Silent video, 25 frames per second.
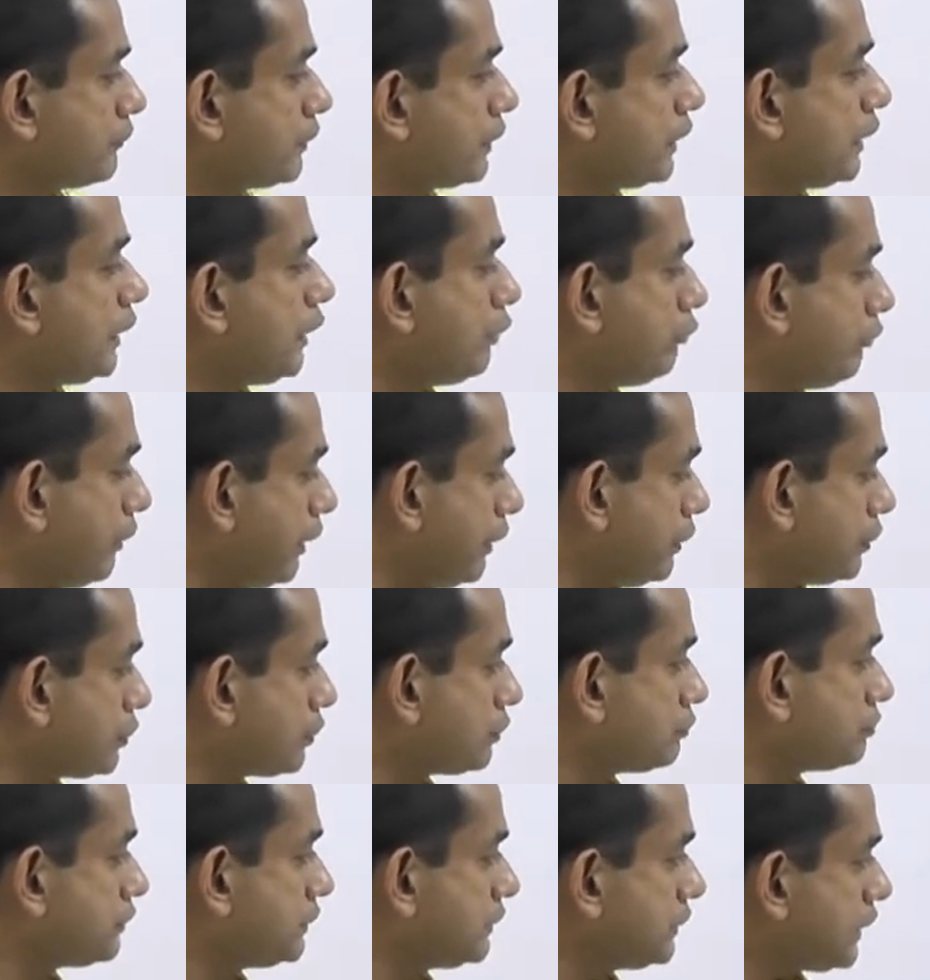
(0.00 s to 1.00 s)
events
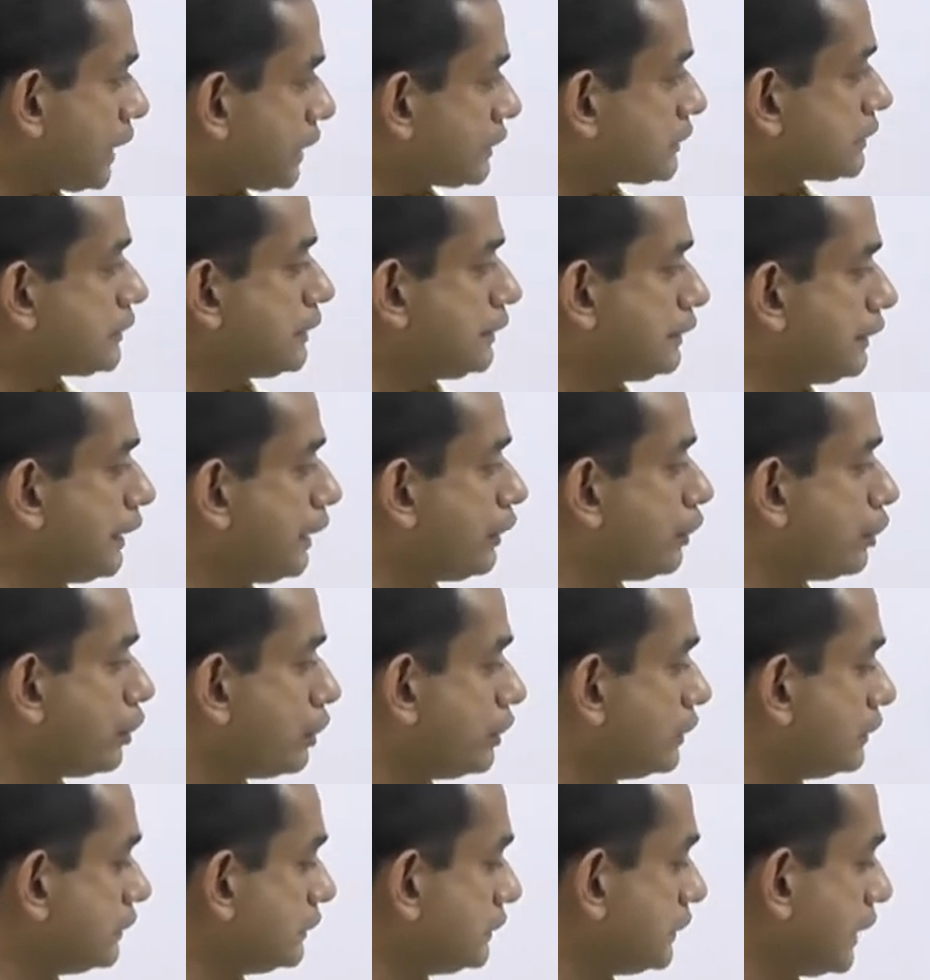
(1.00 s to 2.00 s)
of adjusting and
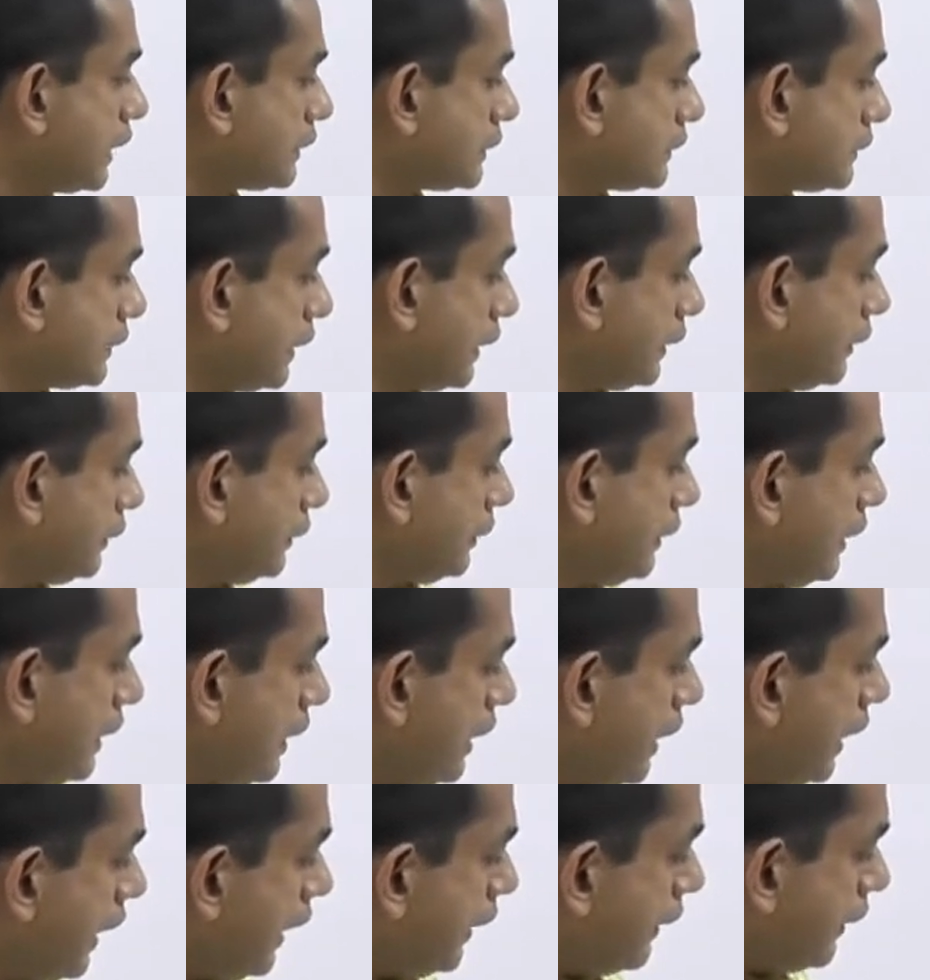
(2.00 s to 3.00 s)
non-adjusting.
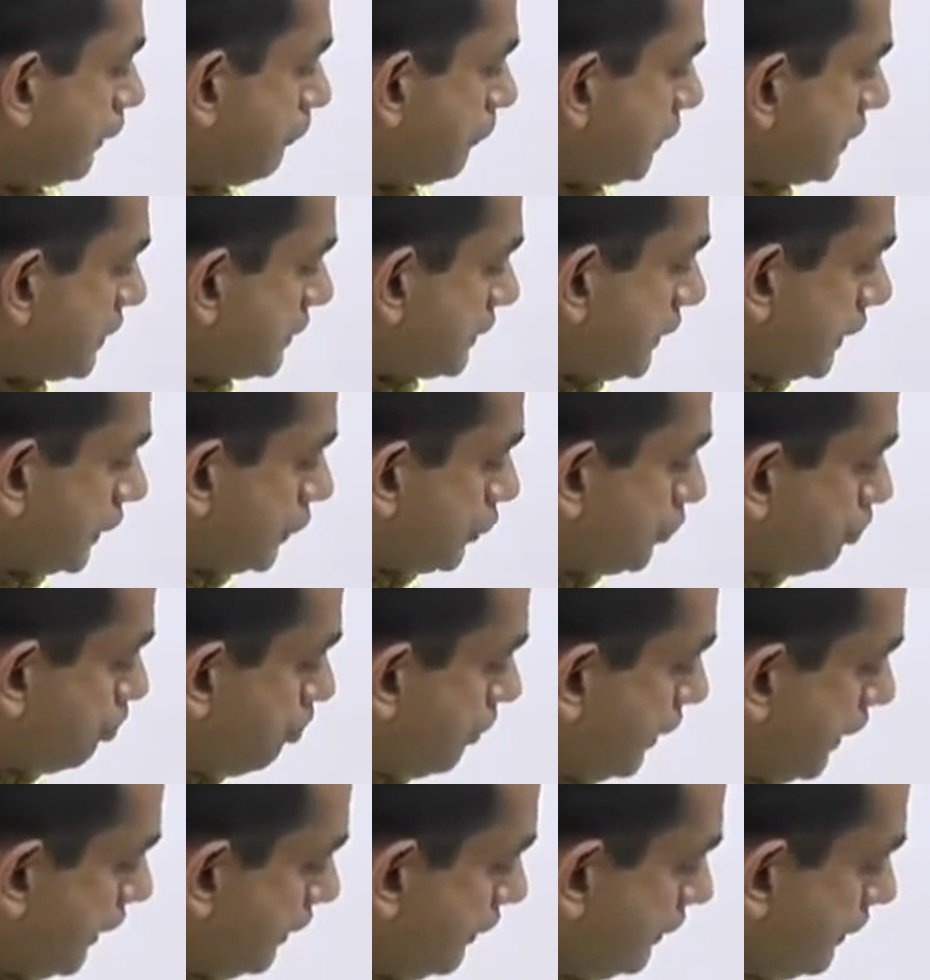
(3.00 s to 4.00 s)
And I must
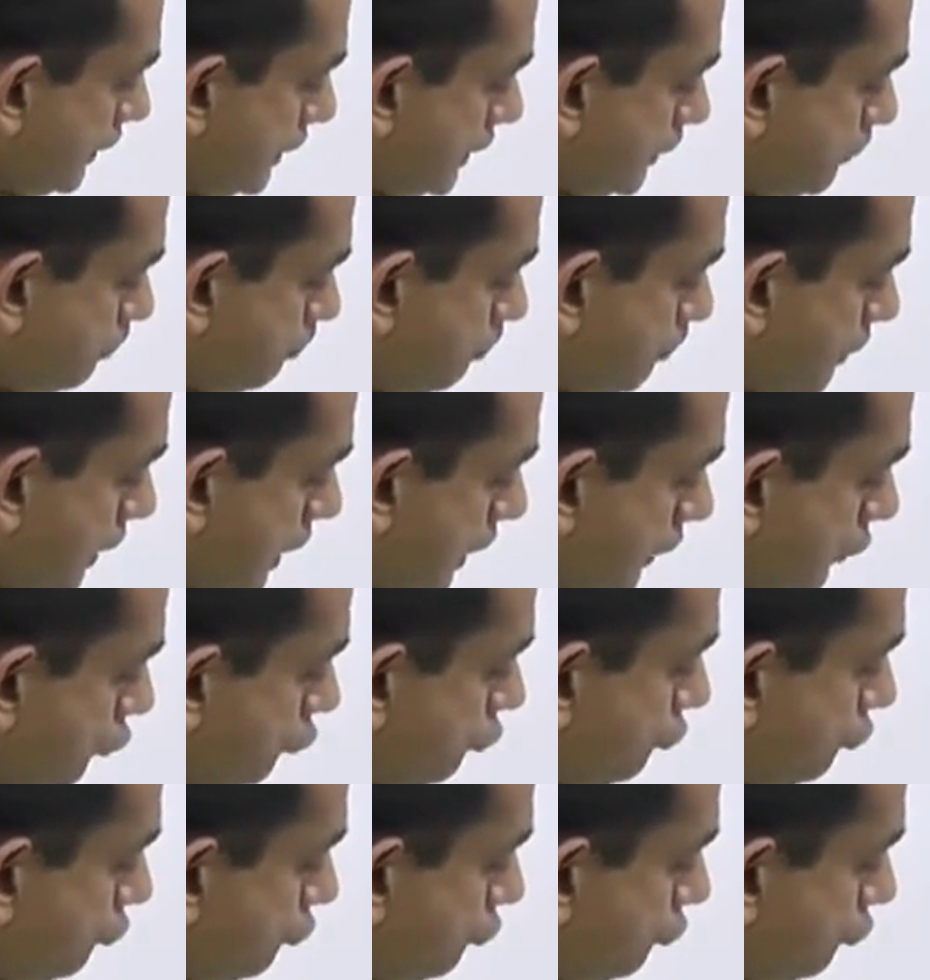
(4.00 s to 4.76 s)
explain this part